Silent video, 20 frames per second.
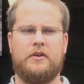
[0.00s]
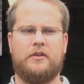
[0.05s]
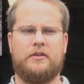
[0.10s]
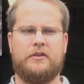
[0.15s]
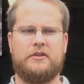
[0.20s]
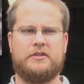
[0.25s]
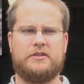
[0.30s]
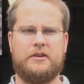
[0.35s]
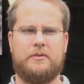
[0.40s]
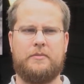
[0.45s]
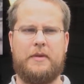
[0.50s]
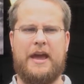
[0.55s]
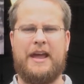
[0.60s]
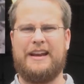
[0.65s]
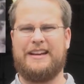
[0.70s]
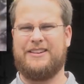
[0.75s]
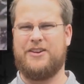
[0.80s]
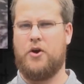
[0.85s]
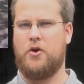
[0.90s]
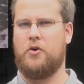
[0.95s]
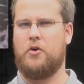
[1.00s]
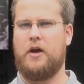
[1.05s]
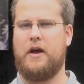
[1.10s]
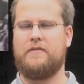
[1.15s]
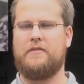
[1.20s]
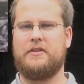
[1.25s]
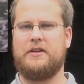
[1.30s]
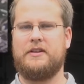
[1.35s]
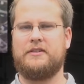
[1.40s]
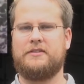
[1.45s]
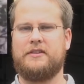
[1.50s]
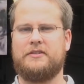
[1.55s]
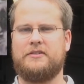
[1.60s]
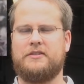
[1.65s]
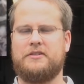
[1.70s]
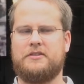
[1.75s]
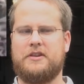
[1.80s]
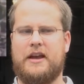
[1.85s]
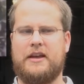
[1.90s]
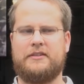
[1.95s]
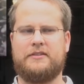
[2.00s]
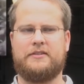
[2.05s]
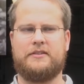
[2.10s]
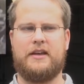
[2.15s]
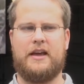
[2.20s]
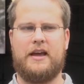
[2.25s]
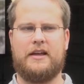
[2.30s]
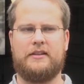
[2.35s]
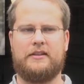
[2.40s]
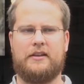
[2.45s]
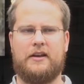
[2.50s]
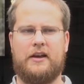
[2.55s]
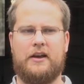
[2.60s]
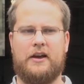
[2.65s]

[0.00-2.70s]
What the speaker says: There's some anecdotal evidence that suggests that